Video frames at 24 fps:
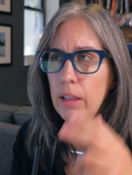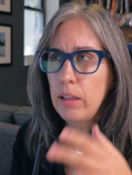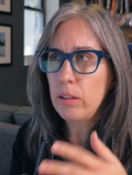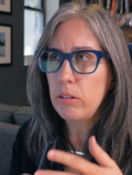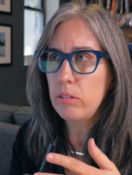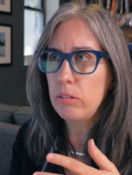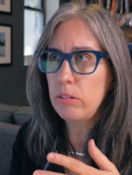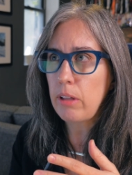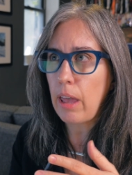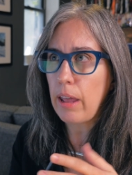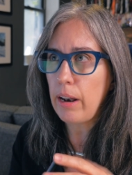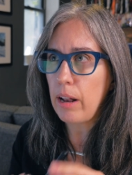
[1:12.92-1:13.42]

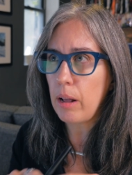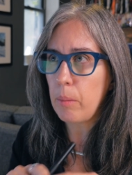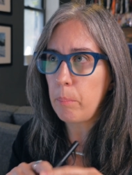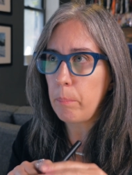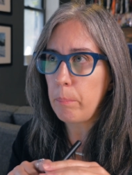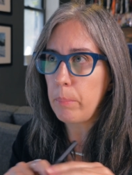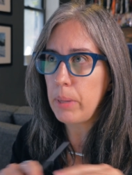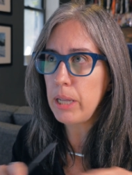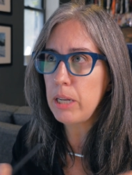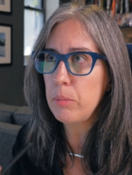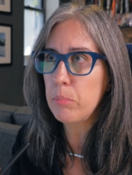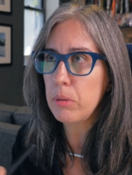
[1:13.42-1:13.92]
set a
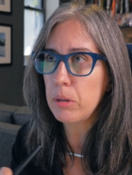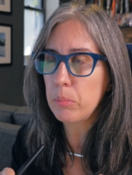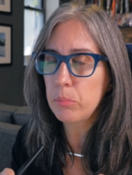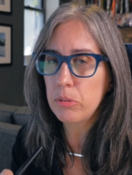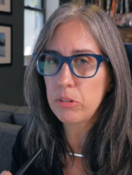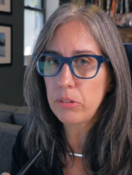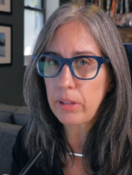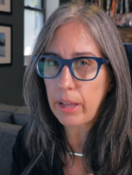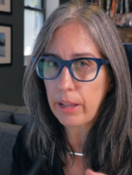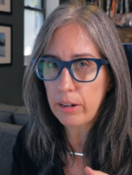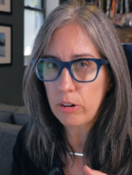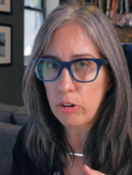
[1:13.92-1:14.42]
minimum
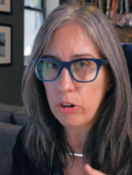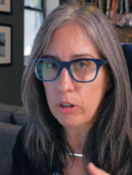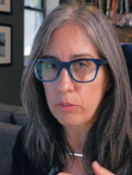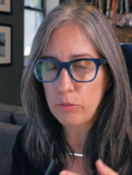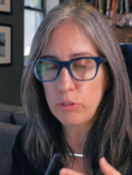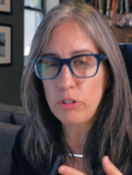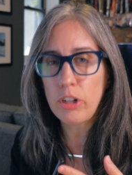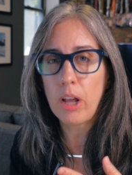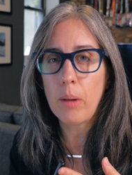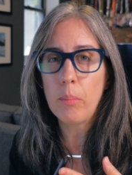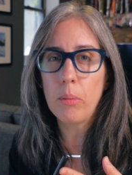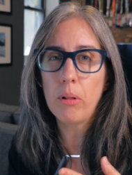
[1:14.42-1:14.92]
standard
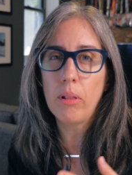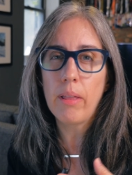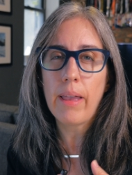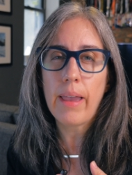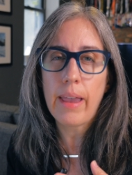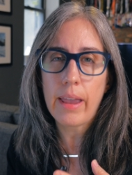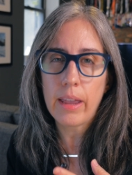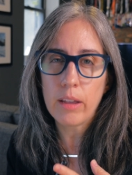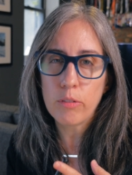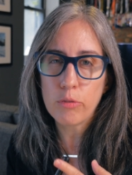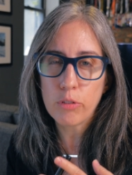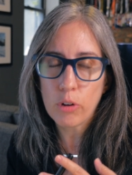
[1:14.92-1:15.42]
of double
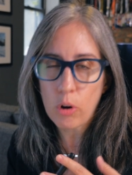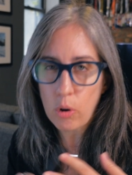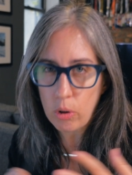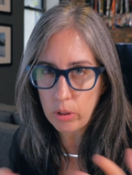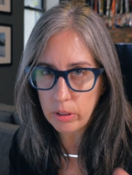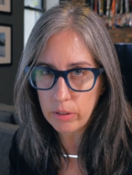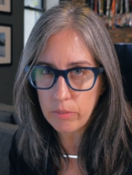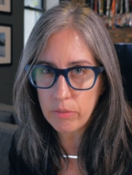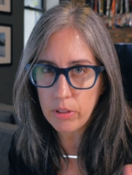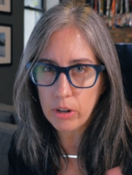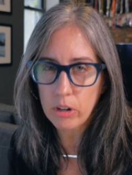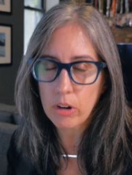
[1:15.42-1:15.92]
A for
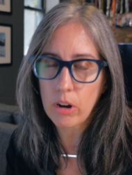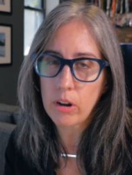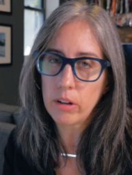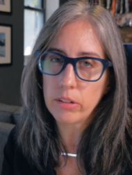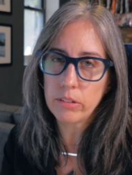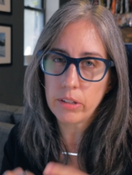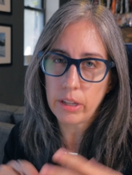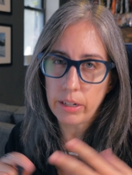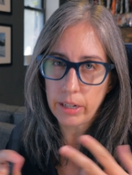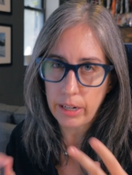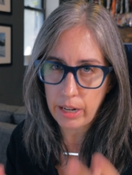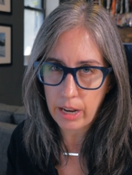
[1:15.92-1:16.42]
all of their
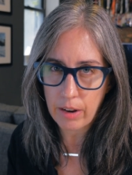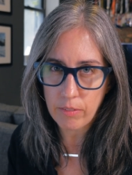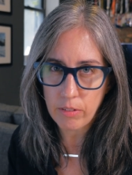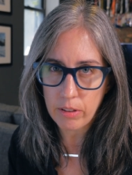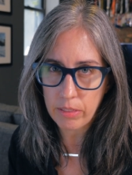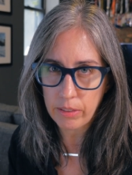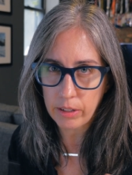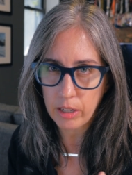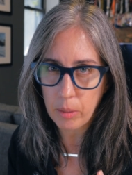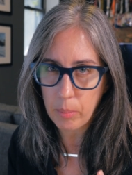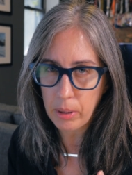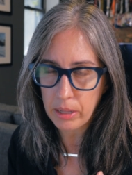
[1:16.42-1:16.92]
content and
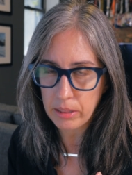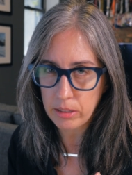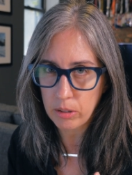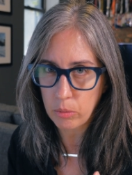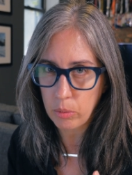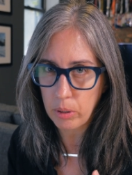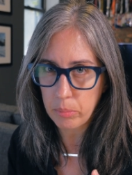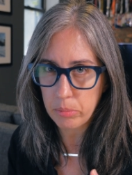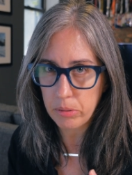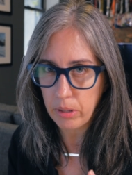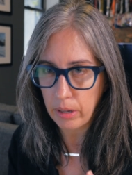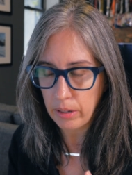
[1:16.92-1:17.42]
everything about their
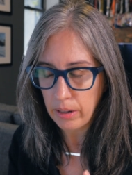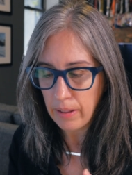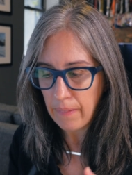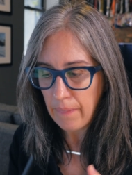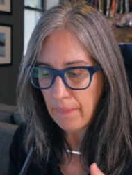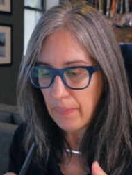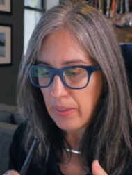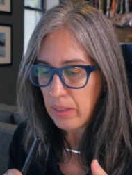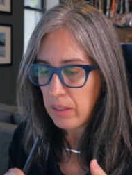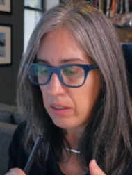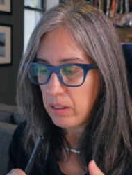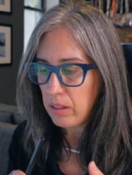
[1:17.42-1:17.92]
website.
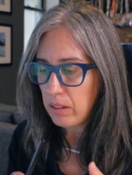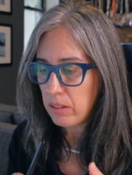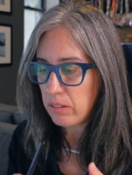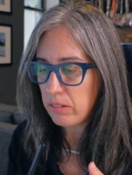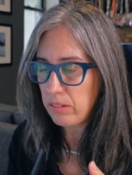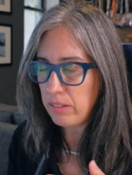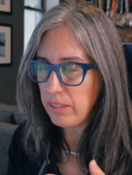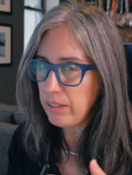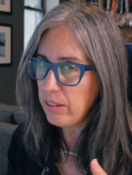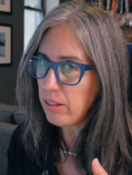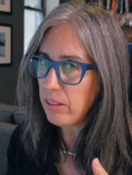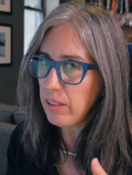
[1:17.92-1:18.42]

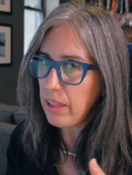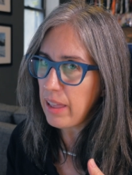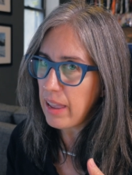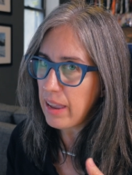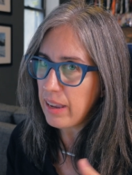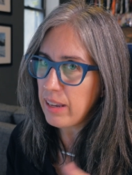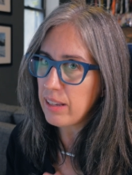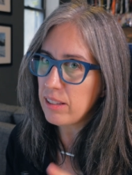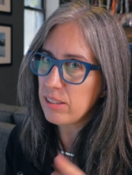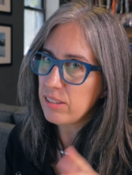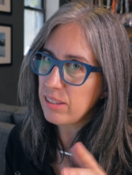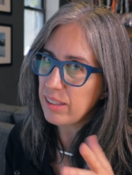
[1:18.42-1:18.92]
Single
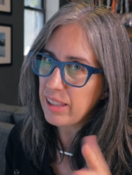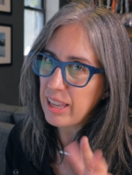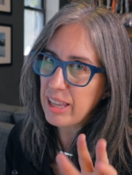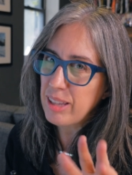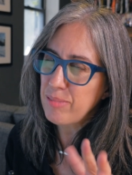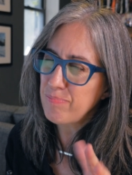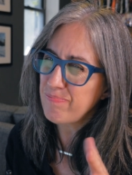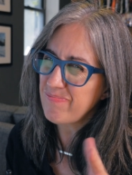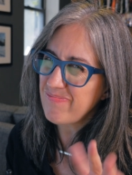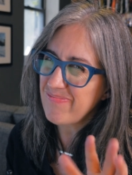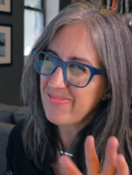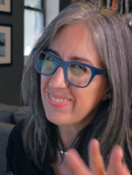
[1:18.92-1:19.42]
A is like
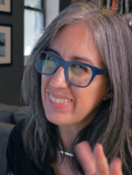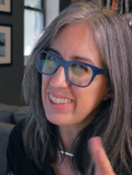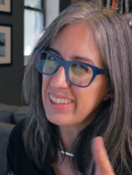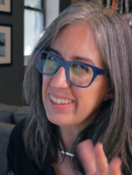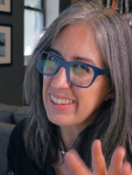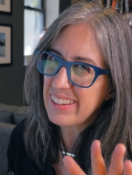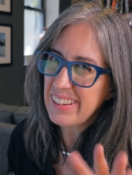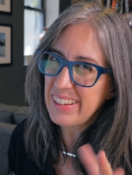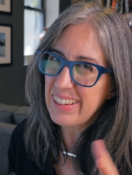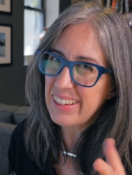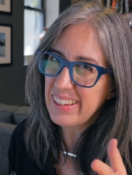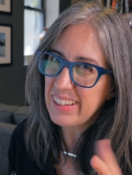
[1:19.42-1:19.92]

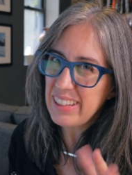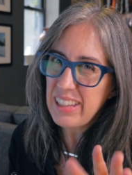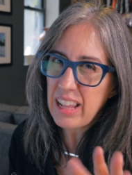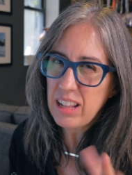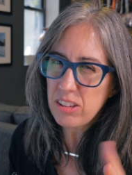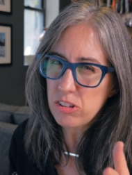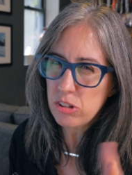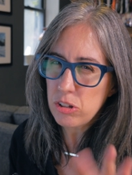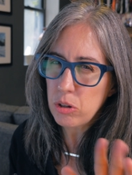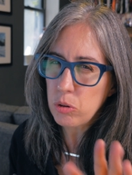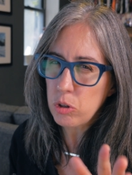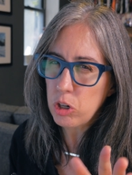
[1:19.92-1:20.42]
mm,
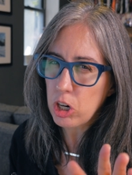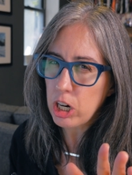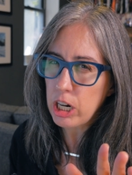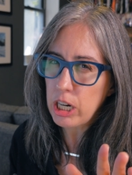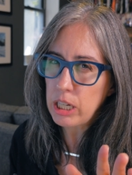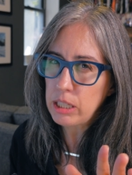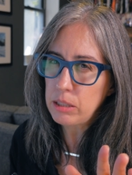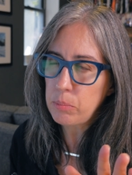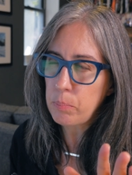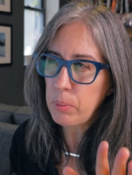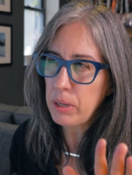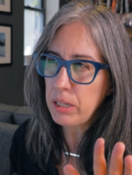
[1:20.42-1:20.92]
not so
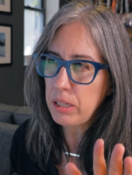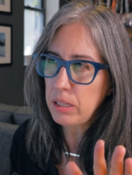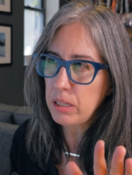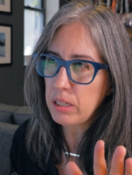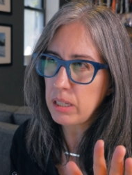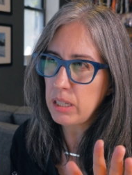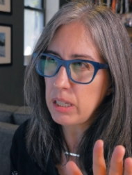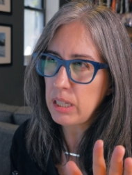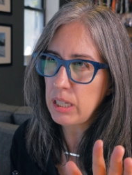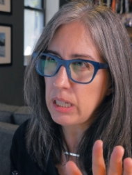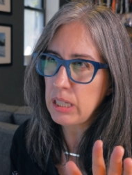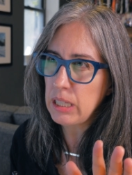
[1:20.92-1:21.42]
great, but
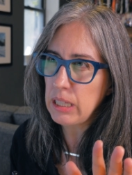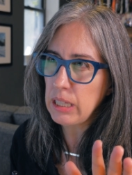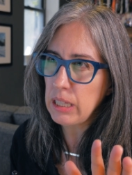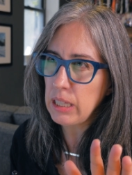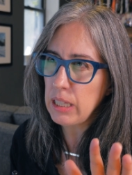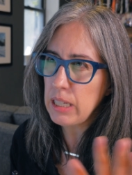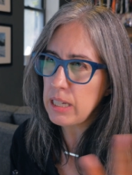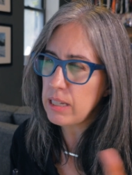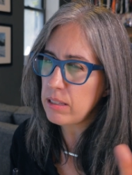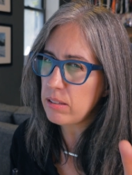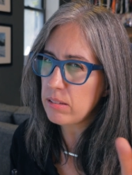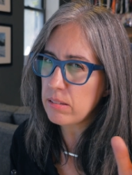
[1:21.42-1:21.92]
at
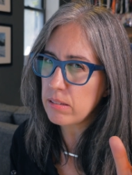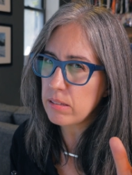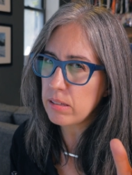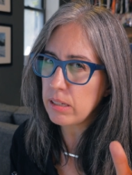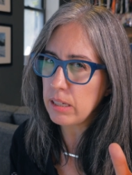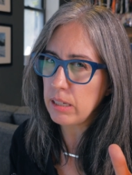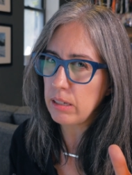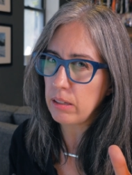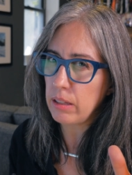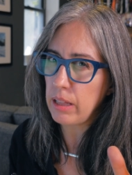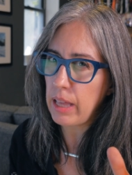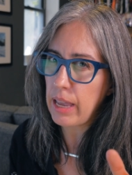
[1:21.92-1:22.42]
least
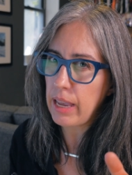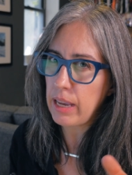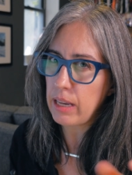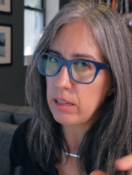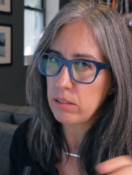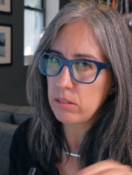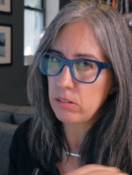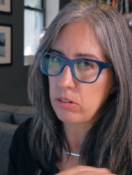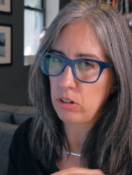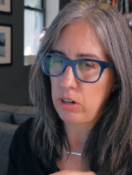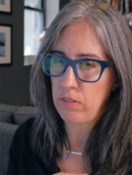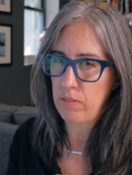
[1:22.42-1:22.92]
single A
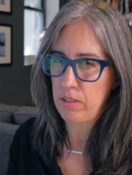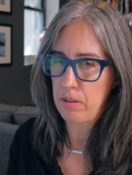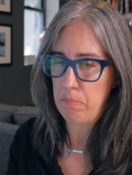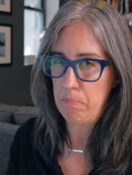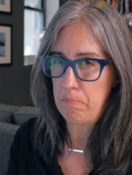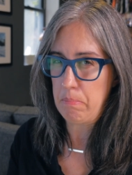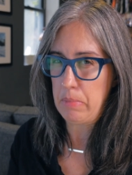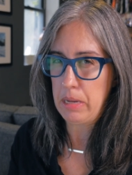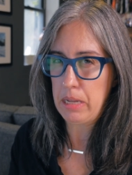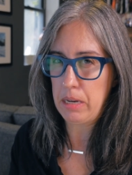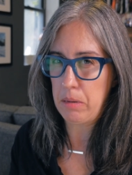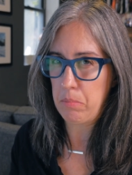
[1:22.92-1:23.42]
is sort of the
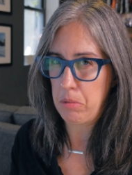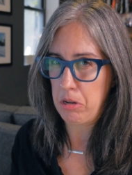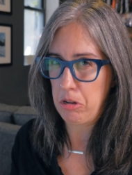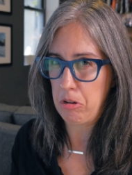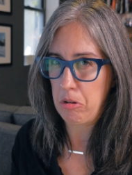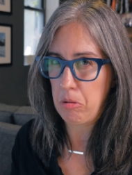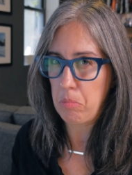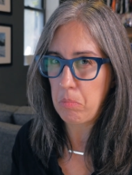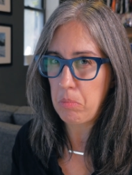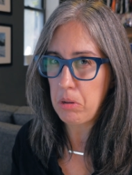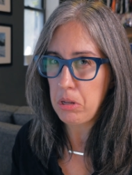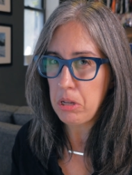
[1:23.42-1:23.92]

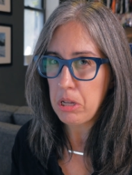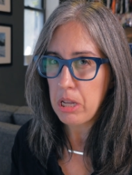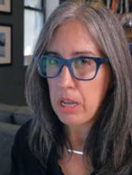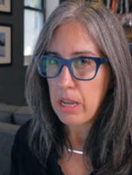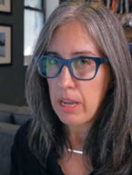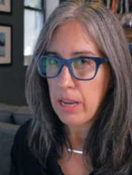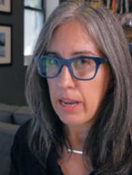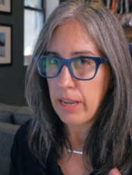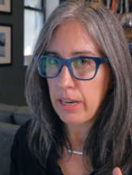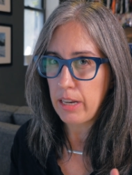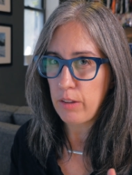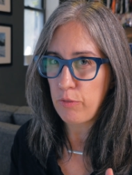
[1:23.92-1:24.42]
minimum.
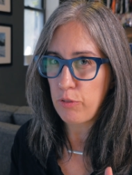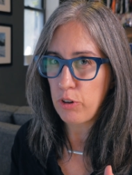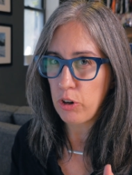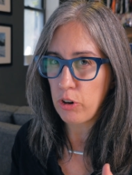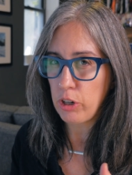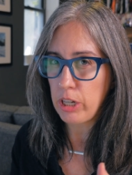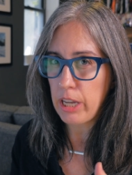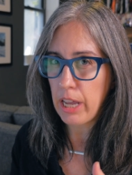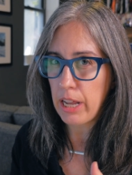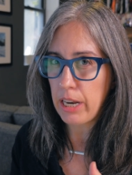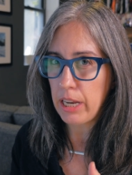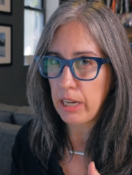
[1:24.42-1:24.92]
And if you're
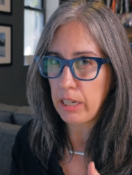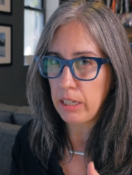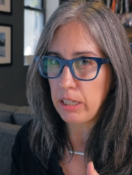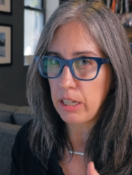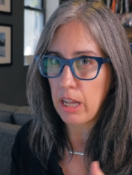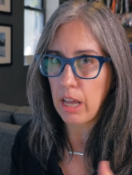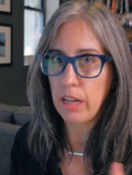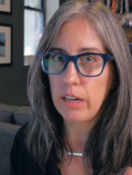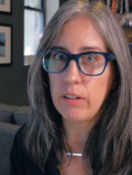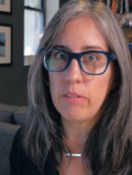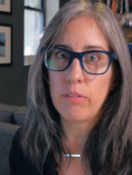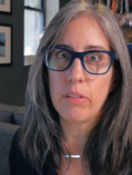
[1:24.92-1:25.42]
getting
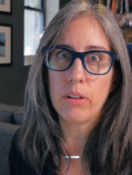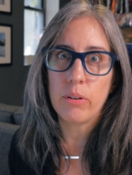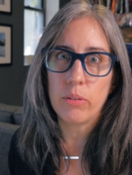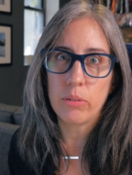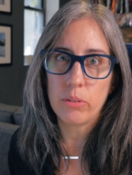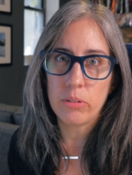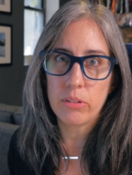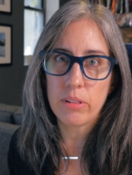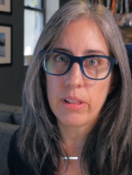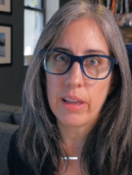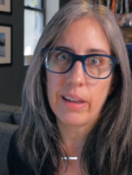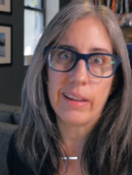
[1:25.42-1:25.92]
none of
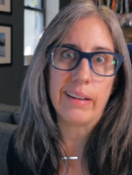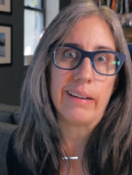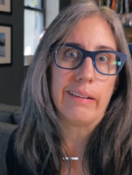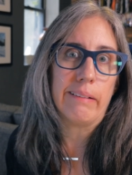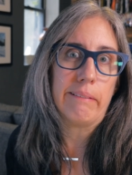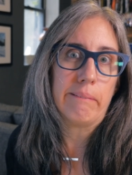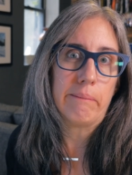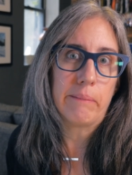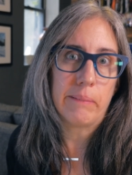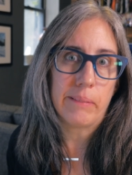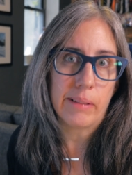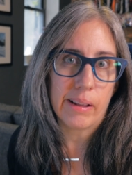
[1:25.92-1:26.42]
those,
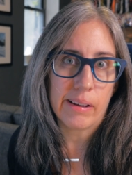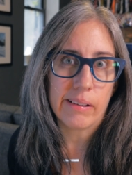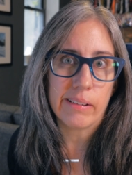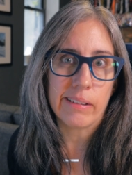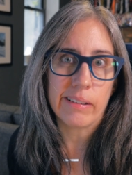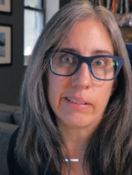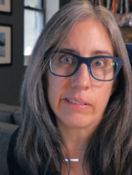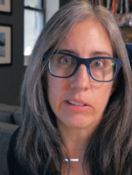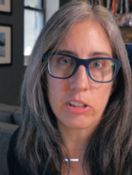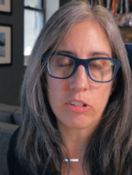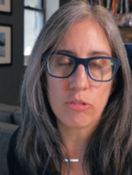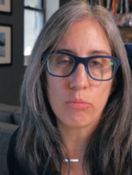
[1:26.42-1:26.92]
then
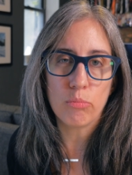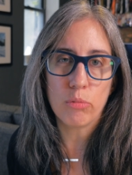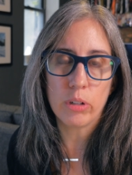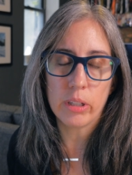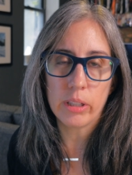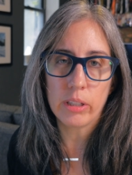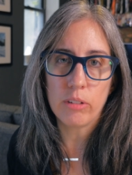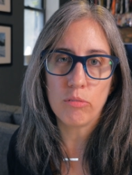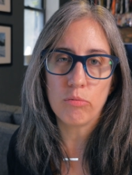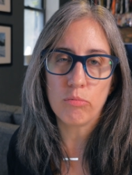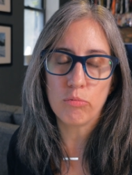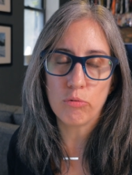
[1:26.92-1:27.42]
uh, it's
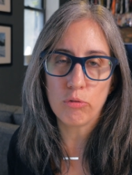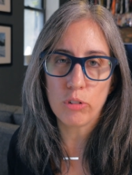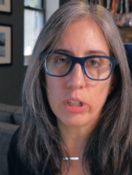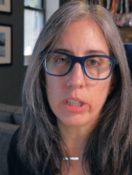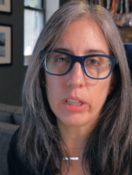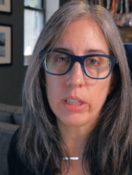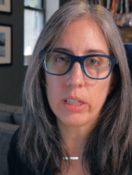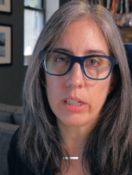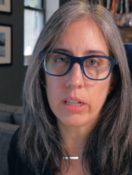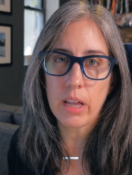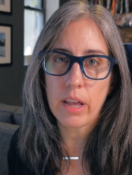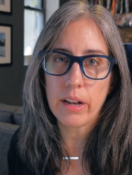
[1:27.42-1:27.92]
really,
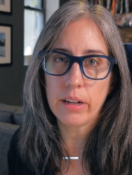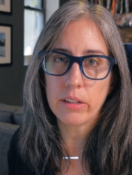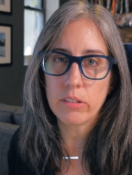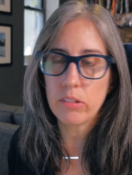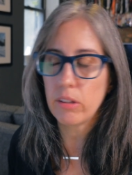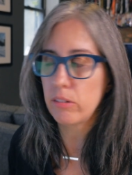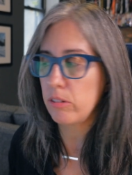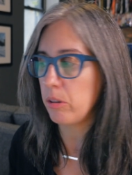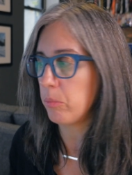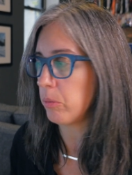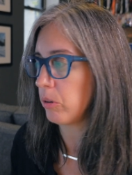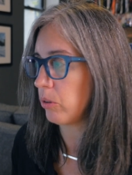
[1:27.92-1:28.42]
really not
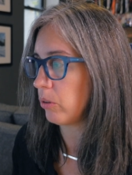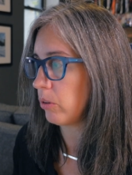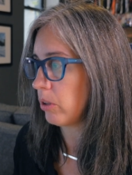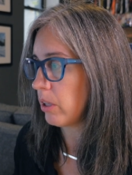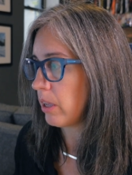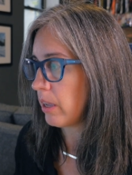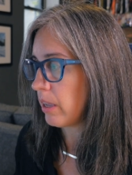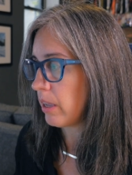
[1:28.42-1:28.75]
accessible.